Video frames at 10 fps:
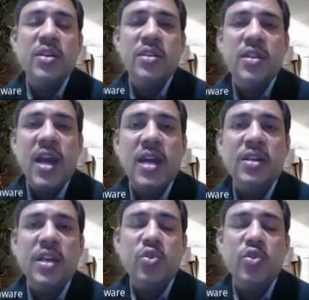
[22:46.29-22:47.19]
that
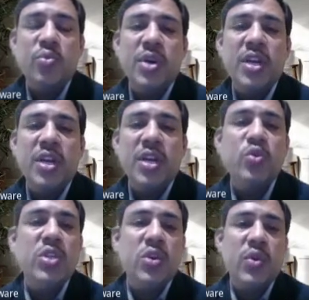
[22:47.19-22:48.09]
equipment into
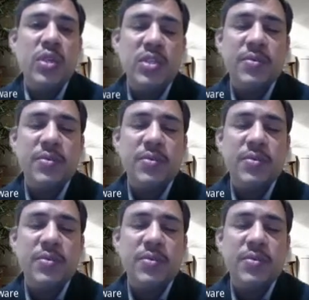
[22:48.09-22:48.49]
service.